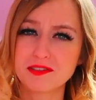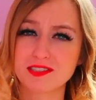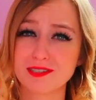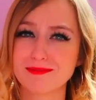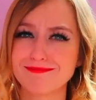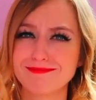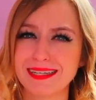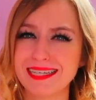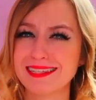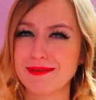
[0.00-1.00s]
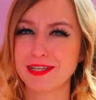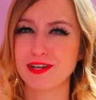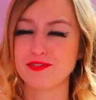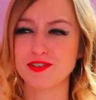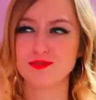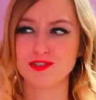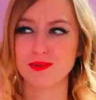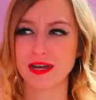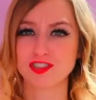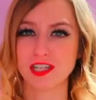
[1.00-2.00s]
so please let me know if you
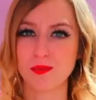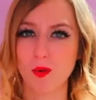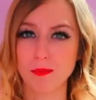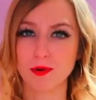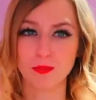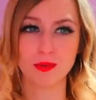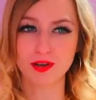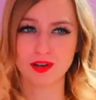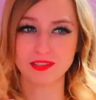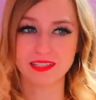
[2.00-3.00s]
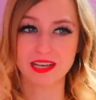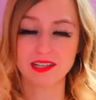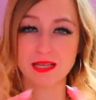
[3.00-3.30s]
do actually want more book content,